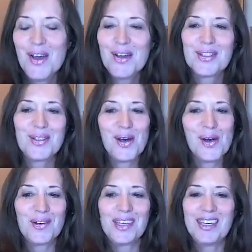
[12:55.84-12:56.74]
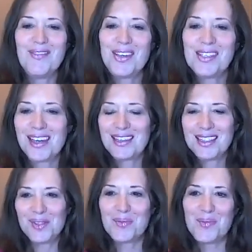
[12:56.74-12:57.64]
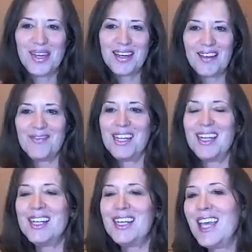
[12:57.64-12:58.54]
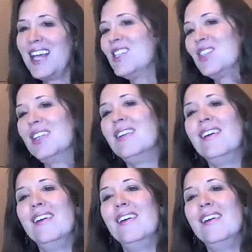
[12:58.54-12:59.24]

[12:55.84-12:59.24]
So give us a little bit of an indication